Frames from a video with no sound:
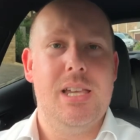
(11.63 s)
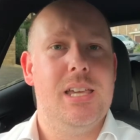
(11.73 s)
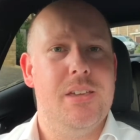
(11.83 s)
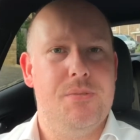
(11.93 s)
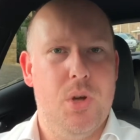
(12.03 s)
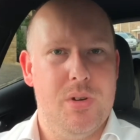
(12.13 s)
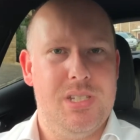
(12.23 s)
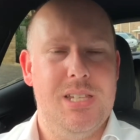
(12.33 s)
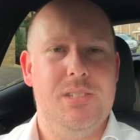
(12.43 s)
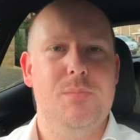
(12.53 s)
If you're a
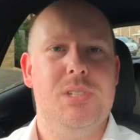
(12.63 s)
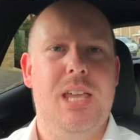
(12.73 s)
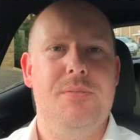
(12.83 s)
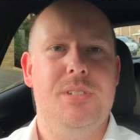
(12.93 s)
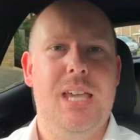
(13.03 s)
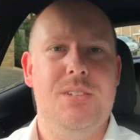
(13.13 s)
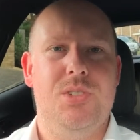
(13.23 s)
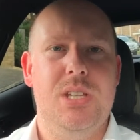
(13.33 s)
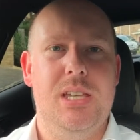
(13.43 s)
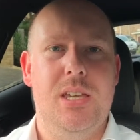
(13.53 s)
system safety
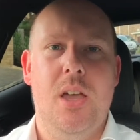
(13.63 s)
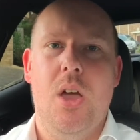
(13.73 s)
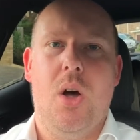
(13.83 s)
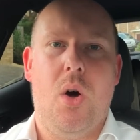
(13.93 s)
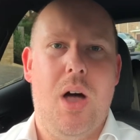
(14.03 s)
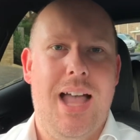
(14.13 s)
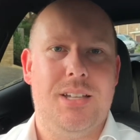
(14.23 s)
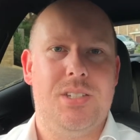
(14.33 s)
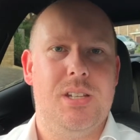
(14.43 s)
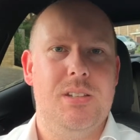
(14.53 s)
engineer or
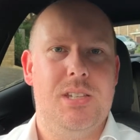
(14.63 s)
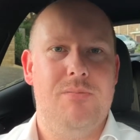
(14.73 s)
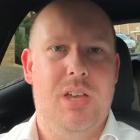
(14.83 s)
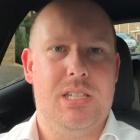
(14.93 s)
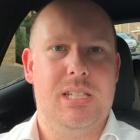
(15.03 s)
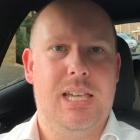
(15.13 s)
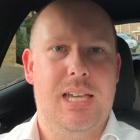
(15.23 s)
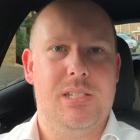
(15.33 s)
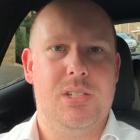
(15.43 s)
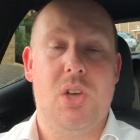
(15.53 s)
accident
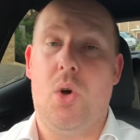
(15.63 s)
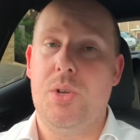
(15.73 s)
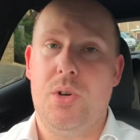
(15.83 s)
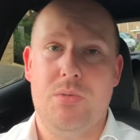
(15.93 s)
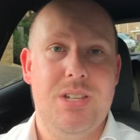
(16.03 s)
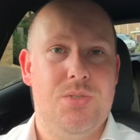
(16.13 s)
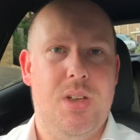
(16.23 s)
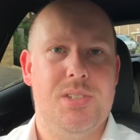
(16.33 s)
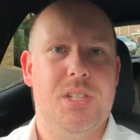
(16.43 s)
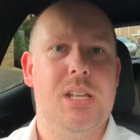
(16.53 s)
investigator, or you're
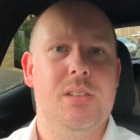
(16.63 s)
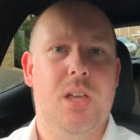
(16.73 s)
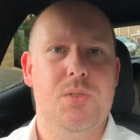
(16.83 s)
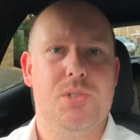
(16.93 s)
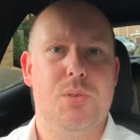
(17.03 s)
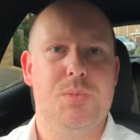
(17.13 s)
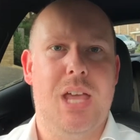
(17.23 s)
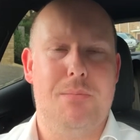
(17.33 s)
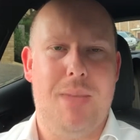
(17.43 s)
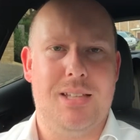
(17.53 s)
interested in those
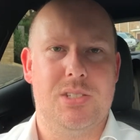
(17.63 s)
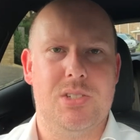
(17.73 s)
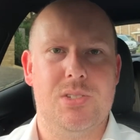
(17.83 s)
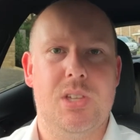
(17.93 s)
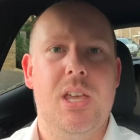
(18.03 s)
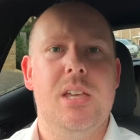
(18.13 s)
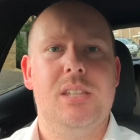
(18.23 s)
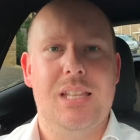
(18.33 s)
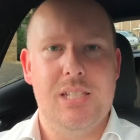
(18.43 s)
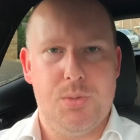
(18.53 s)
subject matters,
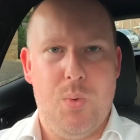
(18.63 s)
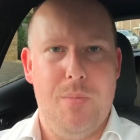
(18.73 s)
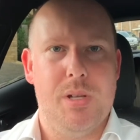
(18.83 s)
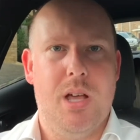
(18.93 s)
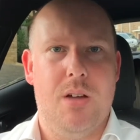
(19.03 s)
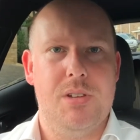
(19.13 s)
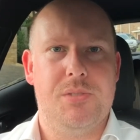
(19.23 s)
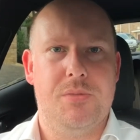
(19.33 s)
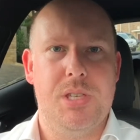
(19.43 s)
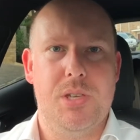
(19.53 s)
then this webinar is
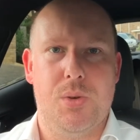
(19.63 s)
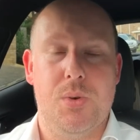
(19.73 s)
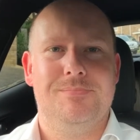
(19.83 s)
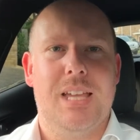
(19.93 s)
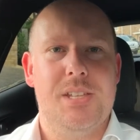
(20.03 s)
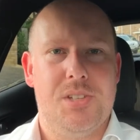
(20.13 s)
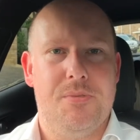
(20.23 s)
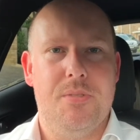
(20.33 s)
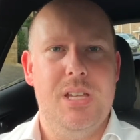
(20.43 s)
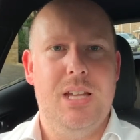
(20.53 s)
for you. It's a
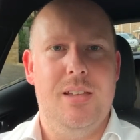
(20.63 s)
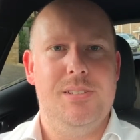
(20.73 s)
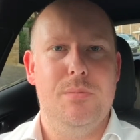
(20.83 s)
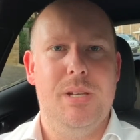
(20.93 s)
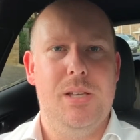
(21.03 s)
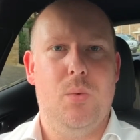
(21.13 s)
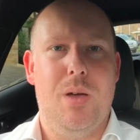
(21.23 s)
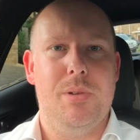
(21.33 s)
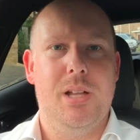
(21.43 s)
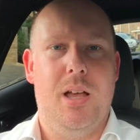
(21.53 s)
free 90-minute
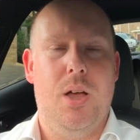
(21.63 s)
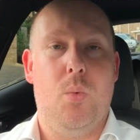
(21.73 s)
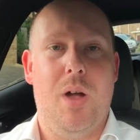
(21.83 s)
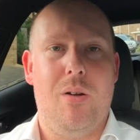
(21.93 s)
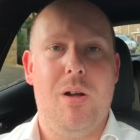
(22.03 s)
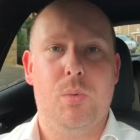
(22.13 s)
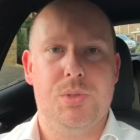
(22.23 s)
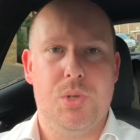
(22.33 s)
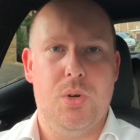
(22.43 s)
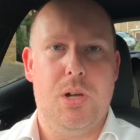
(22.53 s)
webinar where I will
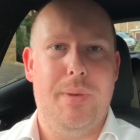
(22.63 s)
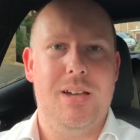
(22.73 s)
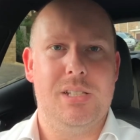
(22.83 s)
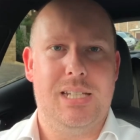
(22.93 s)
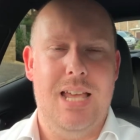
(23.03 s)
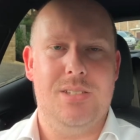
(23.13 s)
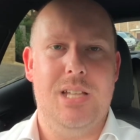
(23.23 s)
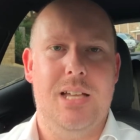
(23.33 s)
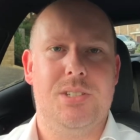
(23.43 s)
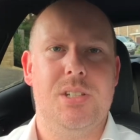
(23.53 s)
talk about the cast
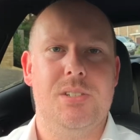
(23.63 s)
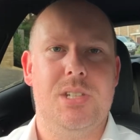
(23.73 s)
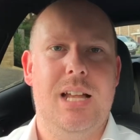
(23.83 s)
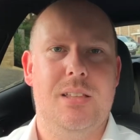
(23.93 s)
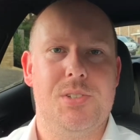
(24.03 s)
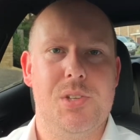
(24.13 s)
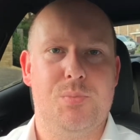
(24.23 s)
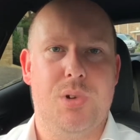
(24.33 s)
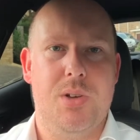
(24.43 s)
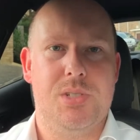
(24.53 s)
accident analysis
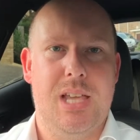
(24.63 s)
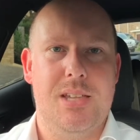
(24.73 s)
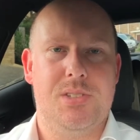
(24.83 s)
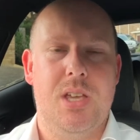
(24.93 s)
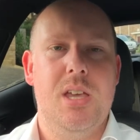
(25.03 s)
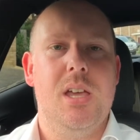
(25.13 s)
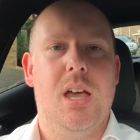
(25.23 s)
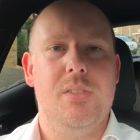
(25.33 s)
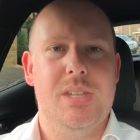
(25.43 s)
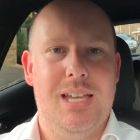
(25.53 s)
process,
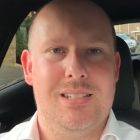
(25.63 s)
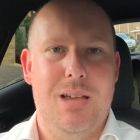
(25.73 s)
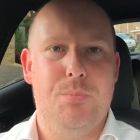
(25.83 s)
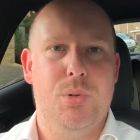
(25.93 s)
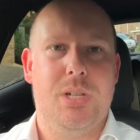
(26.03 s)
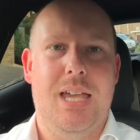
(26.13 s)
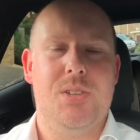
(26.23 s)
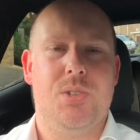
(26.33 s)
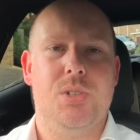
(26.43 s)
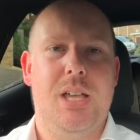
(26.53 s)
and the example
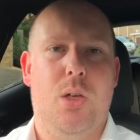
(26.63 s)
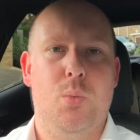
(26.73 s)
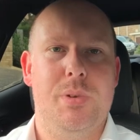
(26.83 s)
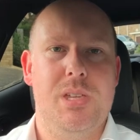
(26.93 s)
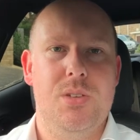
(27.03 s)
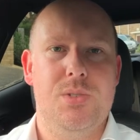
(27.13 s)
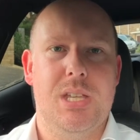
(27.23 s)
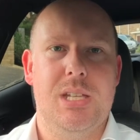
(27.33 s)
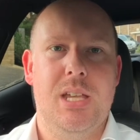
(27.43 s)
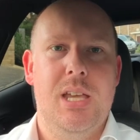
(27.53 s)
case study I'll be
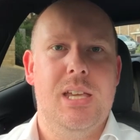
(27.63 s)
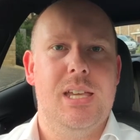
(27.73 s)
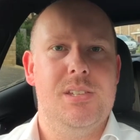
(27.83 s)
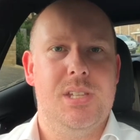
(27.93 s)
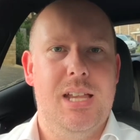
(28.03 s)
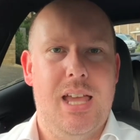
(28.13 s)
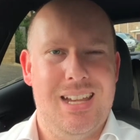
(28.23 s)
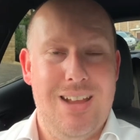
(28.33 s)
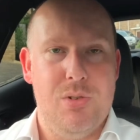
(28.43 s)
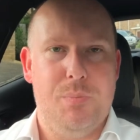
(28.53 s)
using is an
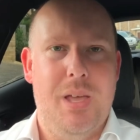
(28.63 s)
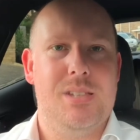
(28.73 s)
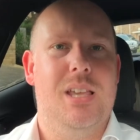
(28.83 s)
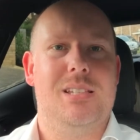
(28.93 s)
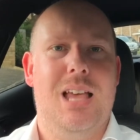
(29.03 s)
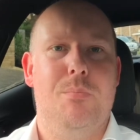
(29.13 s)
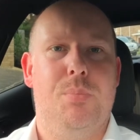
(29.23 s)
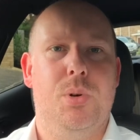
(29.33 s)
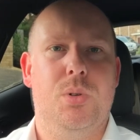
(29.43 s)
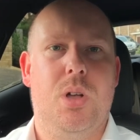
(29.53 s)
aerospace
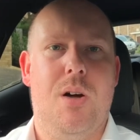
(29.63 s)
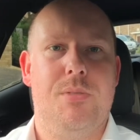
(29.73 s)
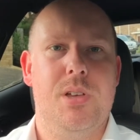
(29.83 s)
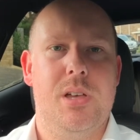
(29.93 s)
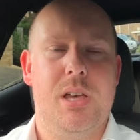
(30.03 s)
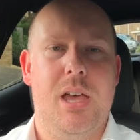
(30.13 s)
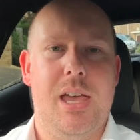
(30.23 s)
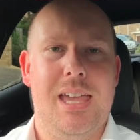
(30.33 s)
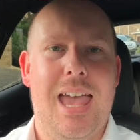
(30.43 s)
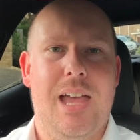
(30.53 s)
example of
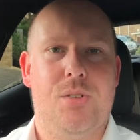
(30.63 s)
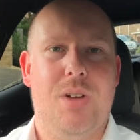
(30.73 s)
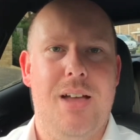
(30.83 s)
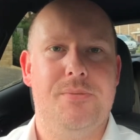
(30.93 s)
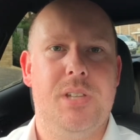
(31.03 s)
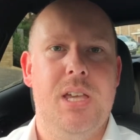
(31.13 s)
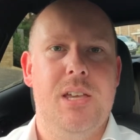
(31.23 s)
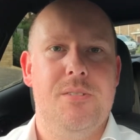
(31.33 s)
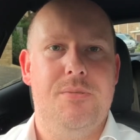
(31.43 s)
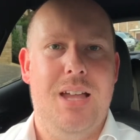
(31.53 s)
a aircraft
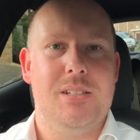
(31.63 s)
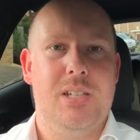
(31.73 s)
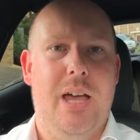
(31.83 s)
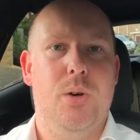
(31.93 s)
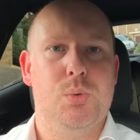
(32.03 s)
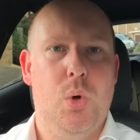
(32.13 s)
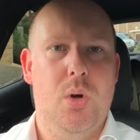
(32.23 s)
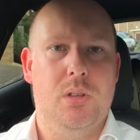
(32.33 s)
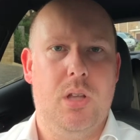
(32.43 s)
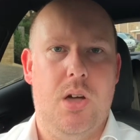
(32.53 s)
fan cowl
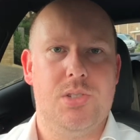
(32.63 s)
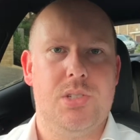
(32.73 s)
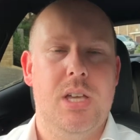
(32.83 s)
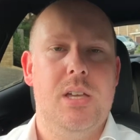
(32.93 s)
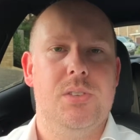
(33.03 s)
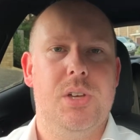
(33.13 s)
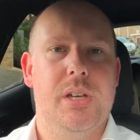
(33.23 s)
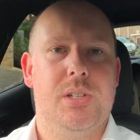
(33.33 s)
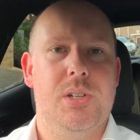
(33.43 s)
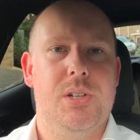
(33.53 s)
door loss that
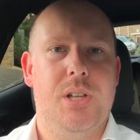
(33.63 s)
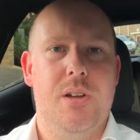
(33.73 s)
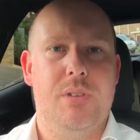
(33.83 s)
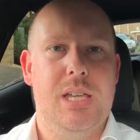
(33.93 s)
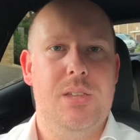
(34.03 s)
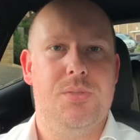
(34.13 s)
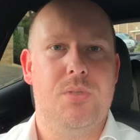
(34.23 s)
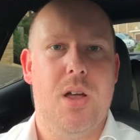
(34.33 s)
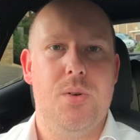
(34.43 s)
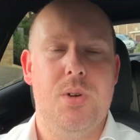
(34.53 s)
occurred over
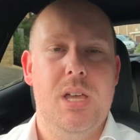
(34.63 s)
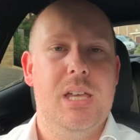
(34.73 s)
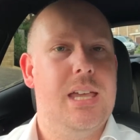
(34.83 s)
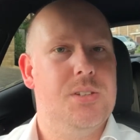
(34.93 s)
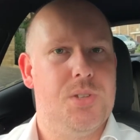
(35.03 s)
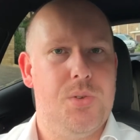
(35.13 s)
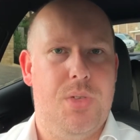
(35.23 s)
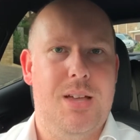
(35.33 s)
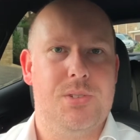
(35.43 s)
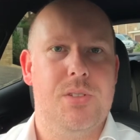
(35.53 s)
Heathrow in
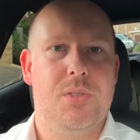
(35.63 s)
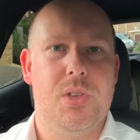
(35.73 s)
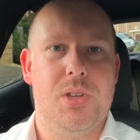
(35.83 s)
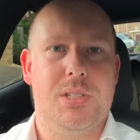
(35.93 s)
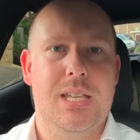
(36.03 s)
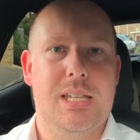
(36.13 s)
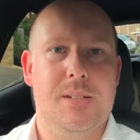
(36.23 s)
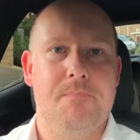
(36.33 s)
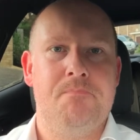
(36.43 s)
2013.